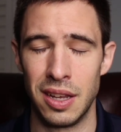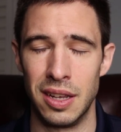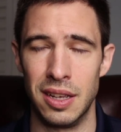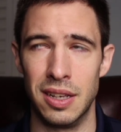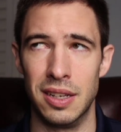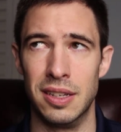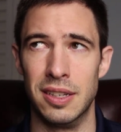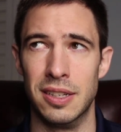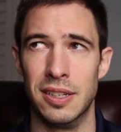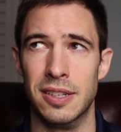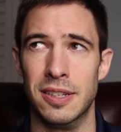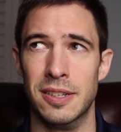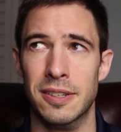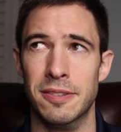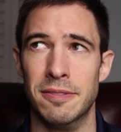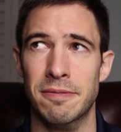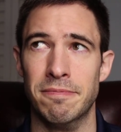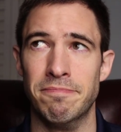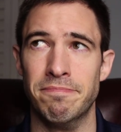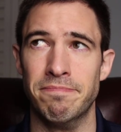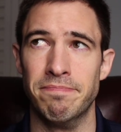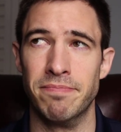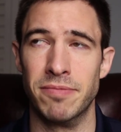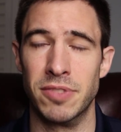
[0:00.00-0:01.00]

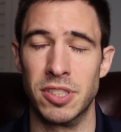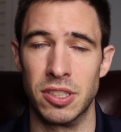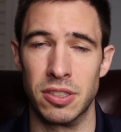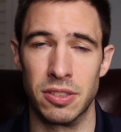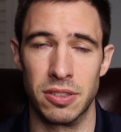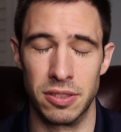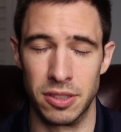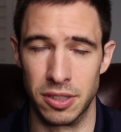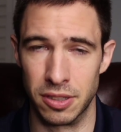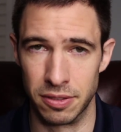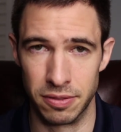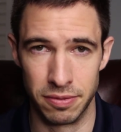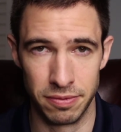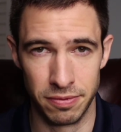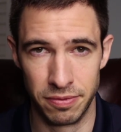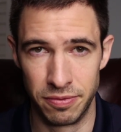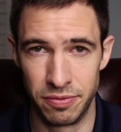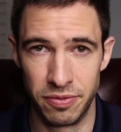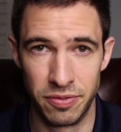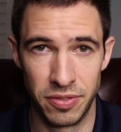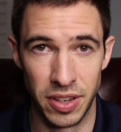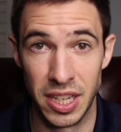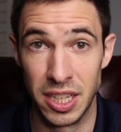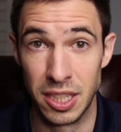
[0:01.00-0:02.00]
your
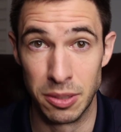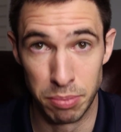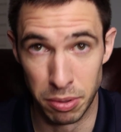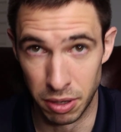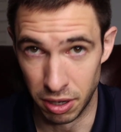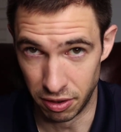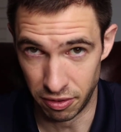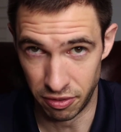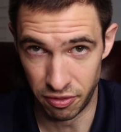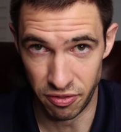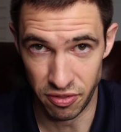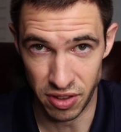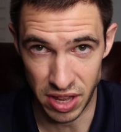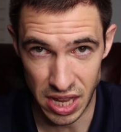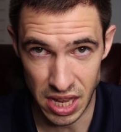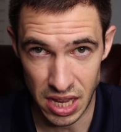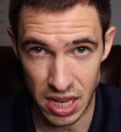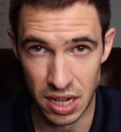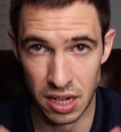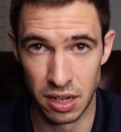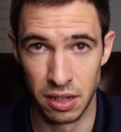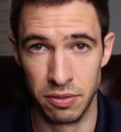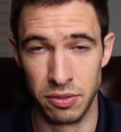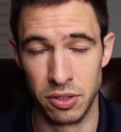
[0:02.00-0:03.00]
Facebook
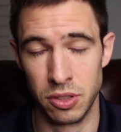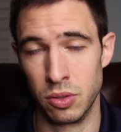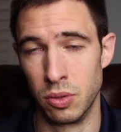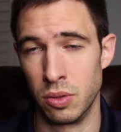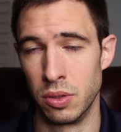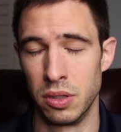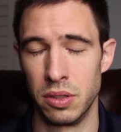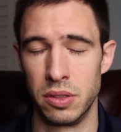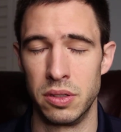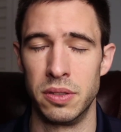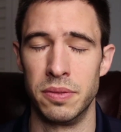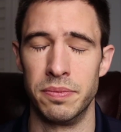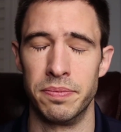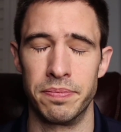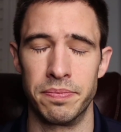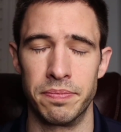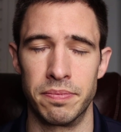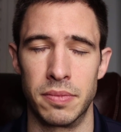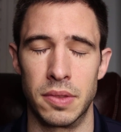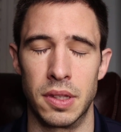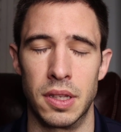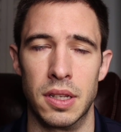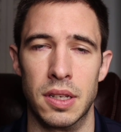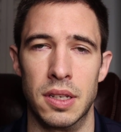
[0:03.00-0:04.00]
feed of sorts.
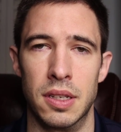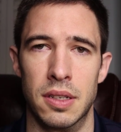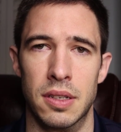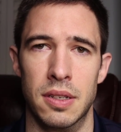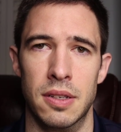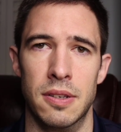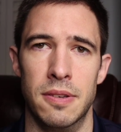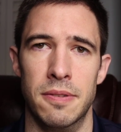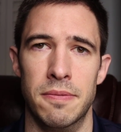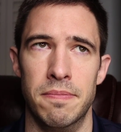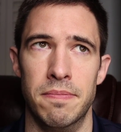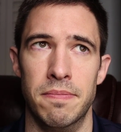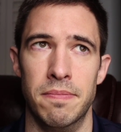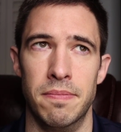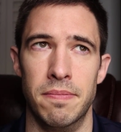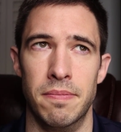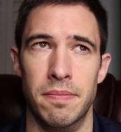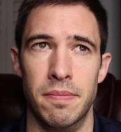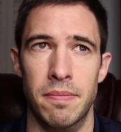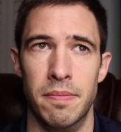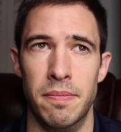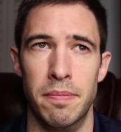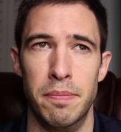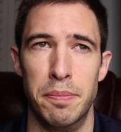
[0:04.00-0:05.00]

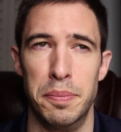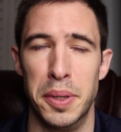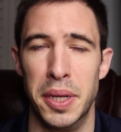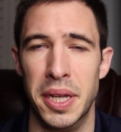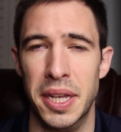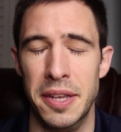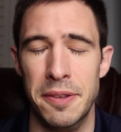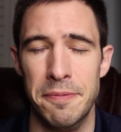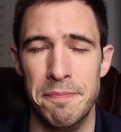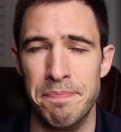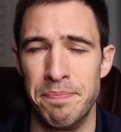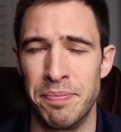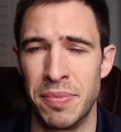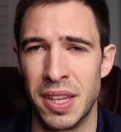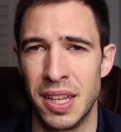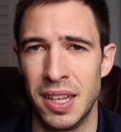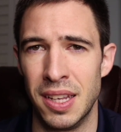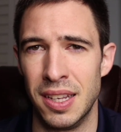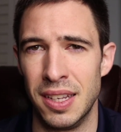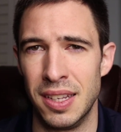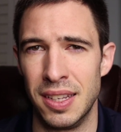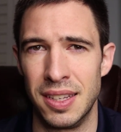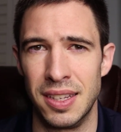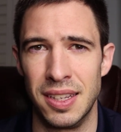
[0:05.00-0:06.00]
But
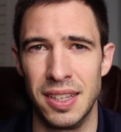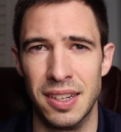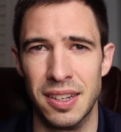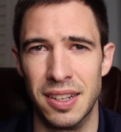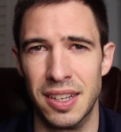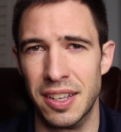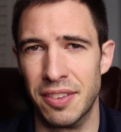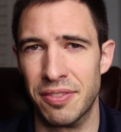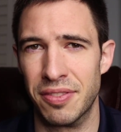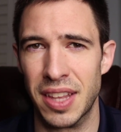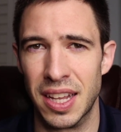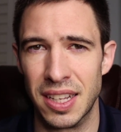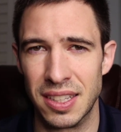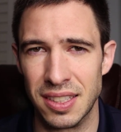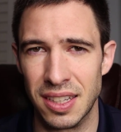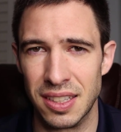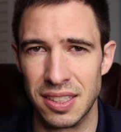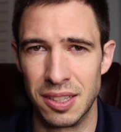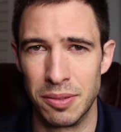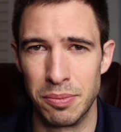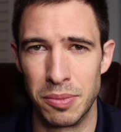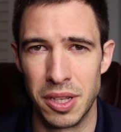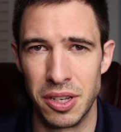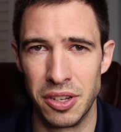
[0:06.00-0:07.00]
if that's
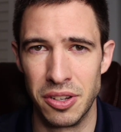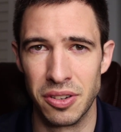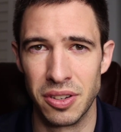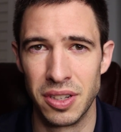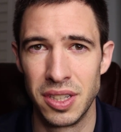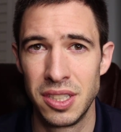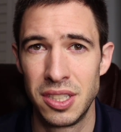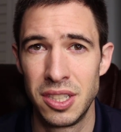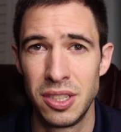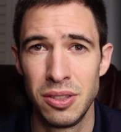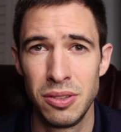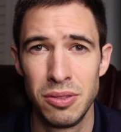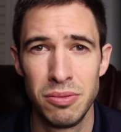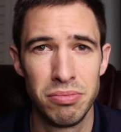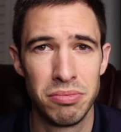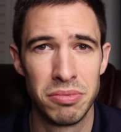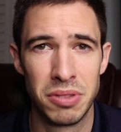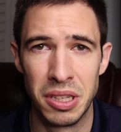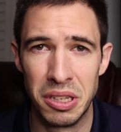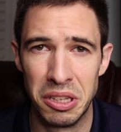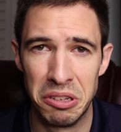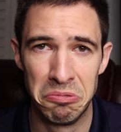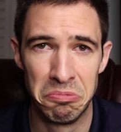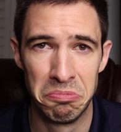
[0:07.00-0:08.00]
not something you're into,
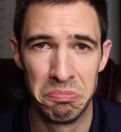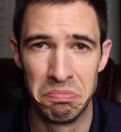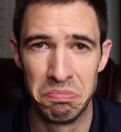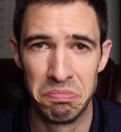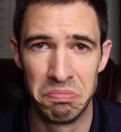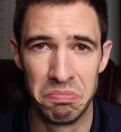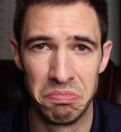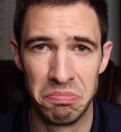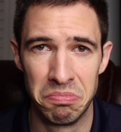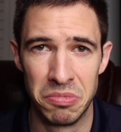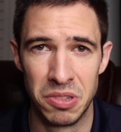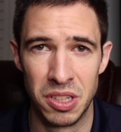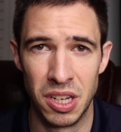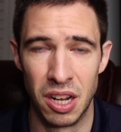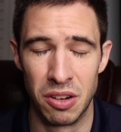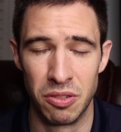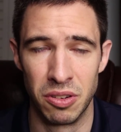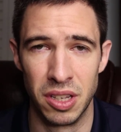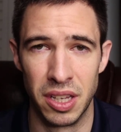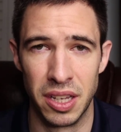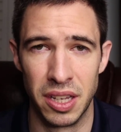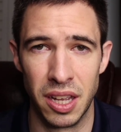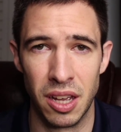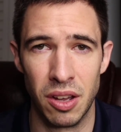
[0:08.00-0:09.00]
then not
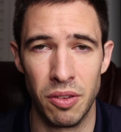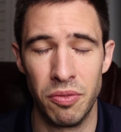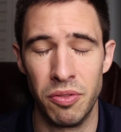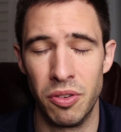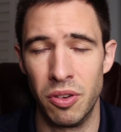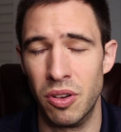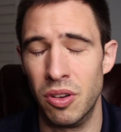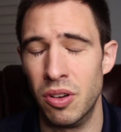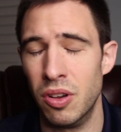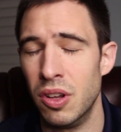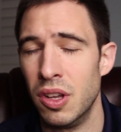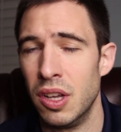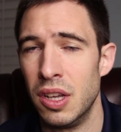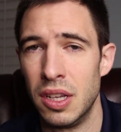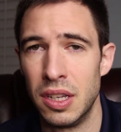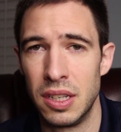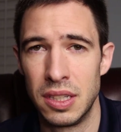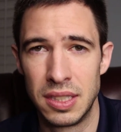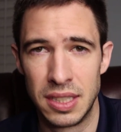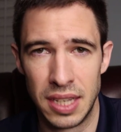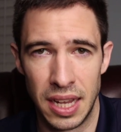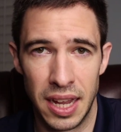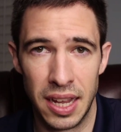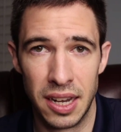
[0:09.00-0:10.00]
really helpful.
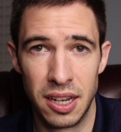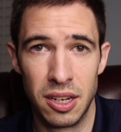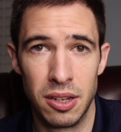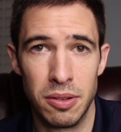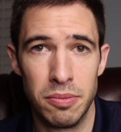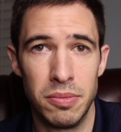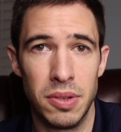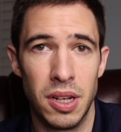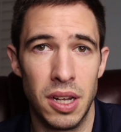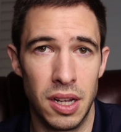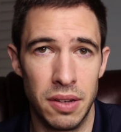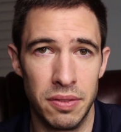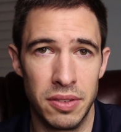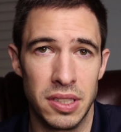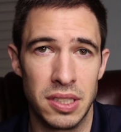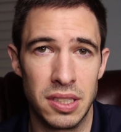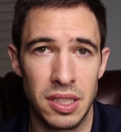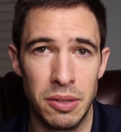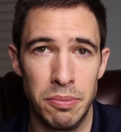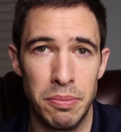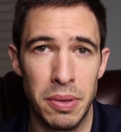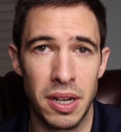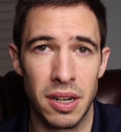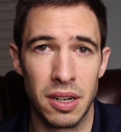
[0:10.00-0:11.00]
Tandem,
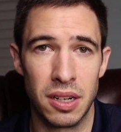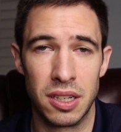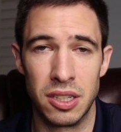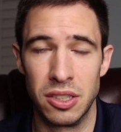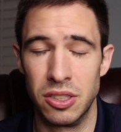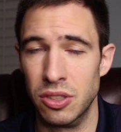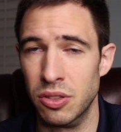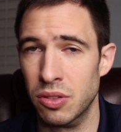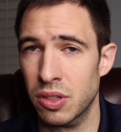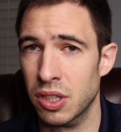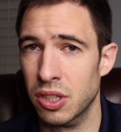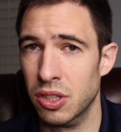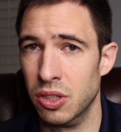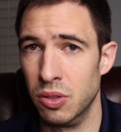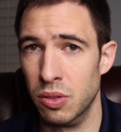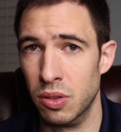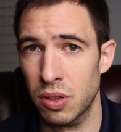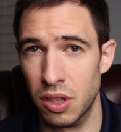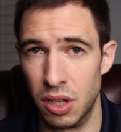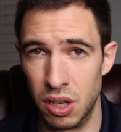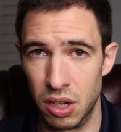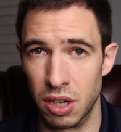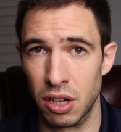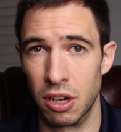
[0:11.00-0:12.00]
obviously better because you can do
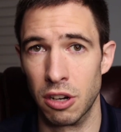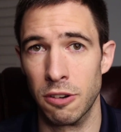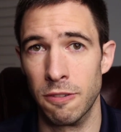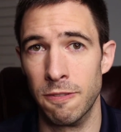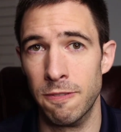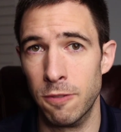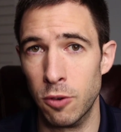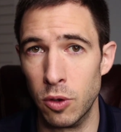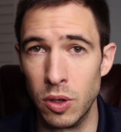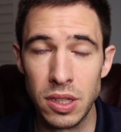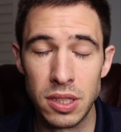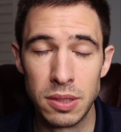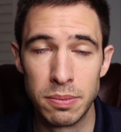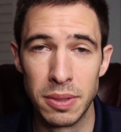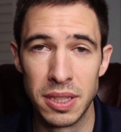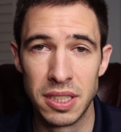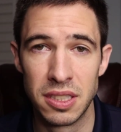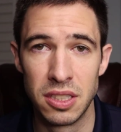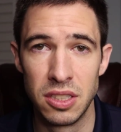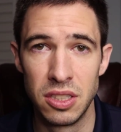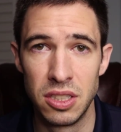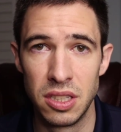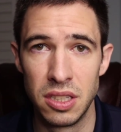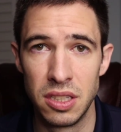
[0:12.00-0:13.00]
longer voice
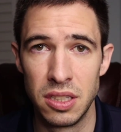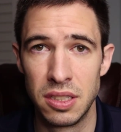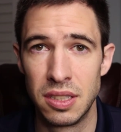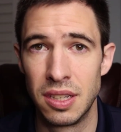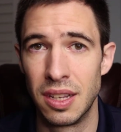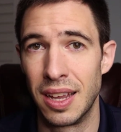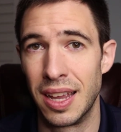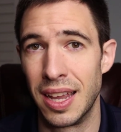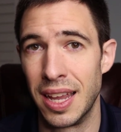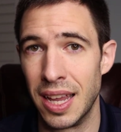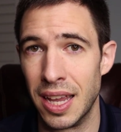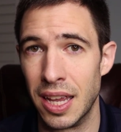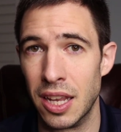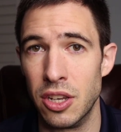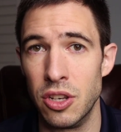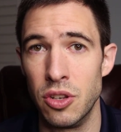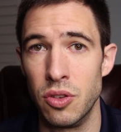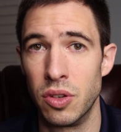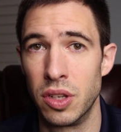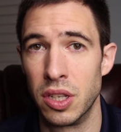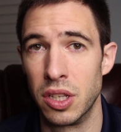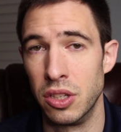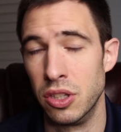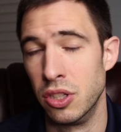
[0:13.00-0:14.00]
messages and
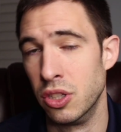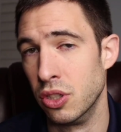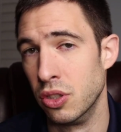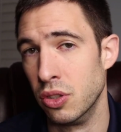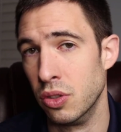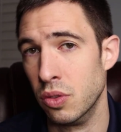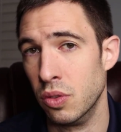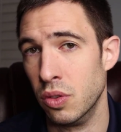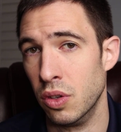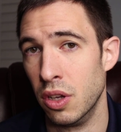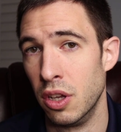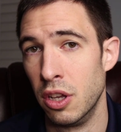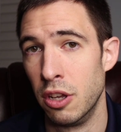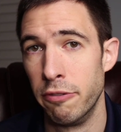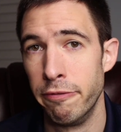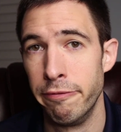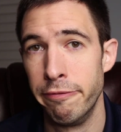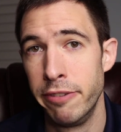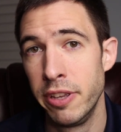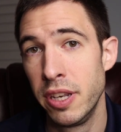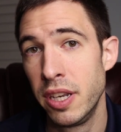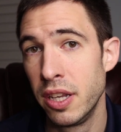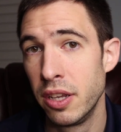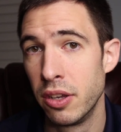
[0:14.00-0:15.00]
you can do
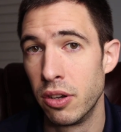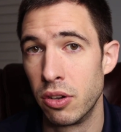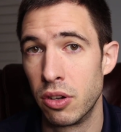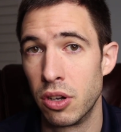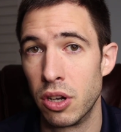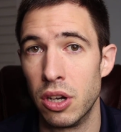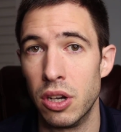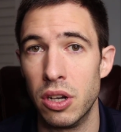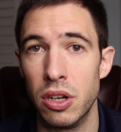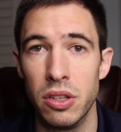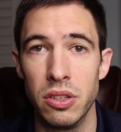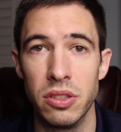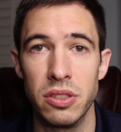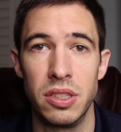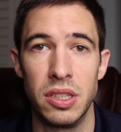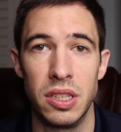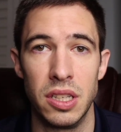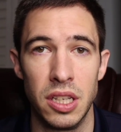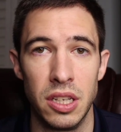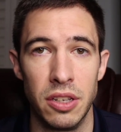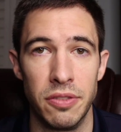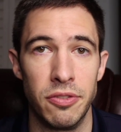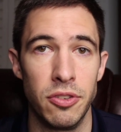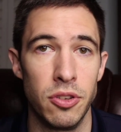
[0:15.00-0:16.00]
video calls
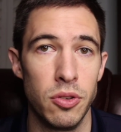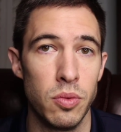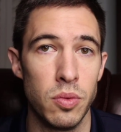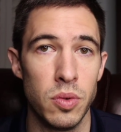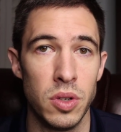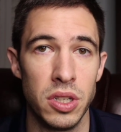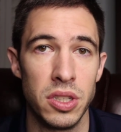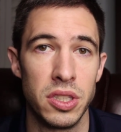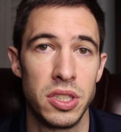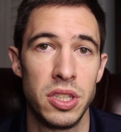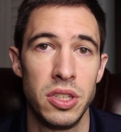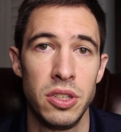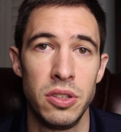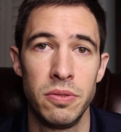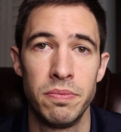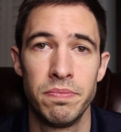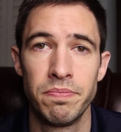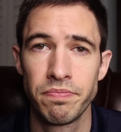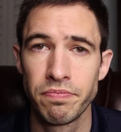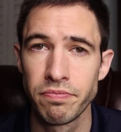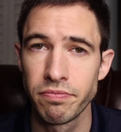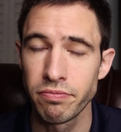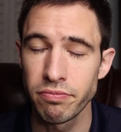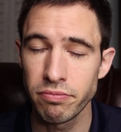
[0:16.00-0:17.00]
if you want to.
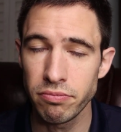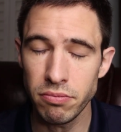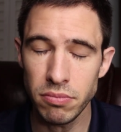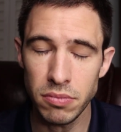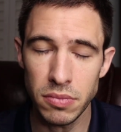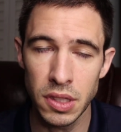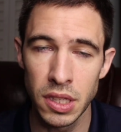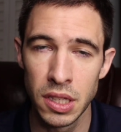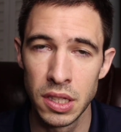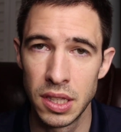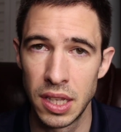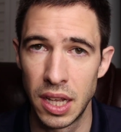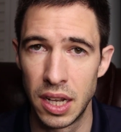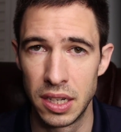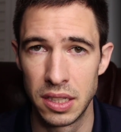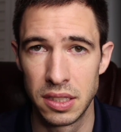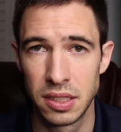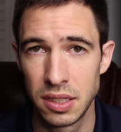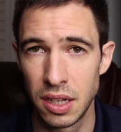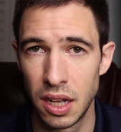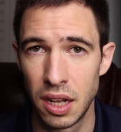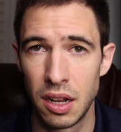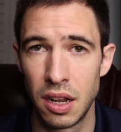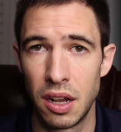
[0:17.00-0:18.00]
That
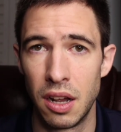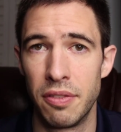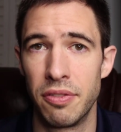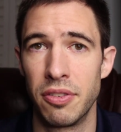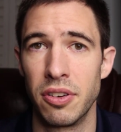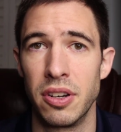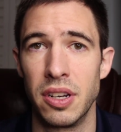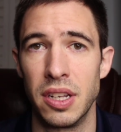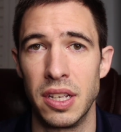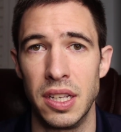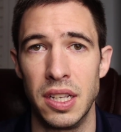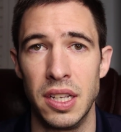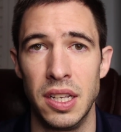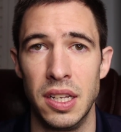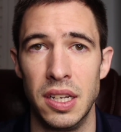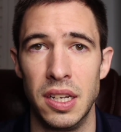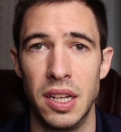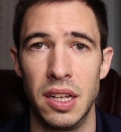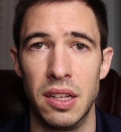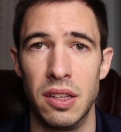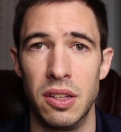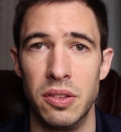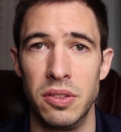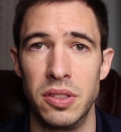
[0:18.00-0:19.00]
is not offered
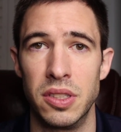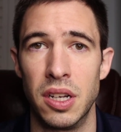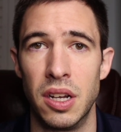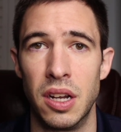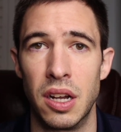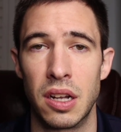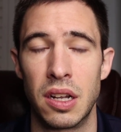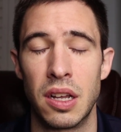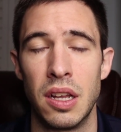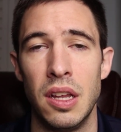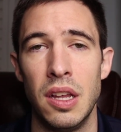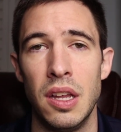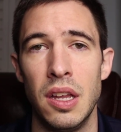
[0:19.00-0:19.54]
in HelloTalk.